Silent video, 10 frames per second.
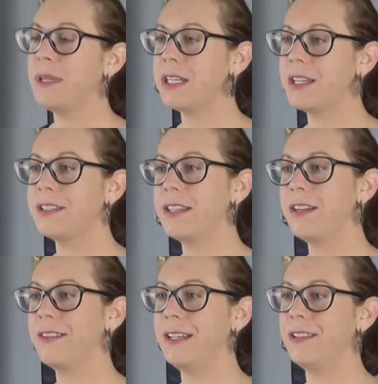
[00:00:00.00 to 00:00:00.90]
because
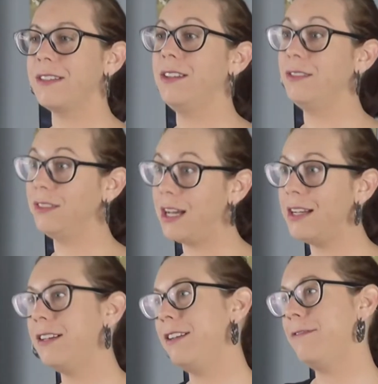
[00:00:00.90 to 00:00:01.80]
there is a
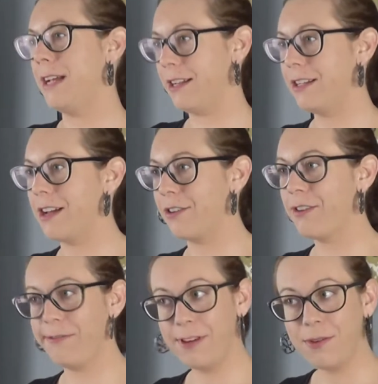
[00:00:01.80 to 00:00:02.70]
lot of
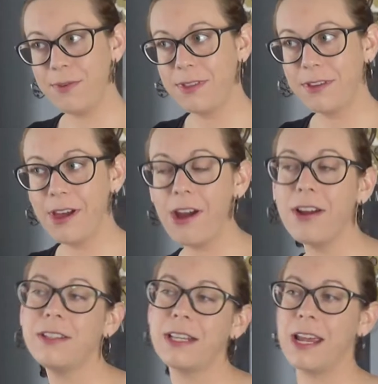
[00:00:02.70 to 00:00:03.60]
iconography with the cards,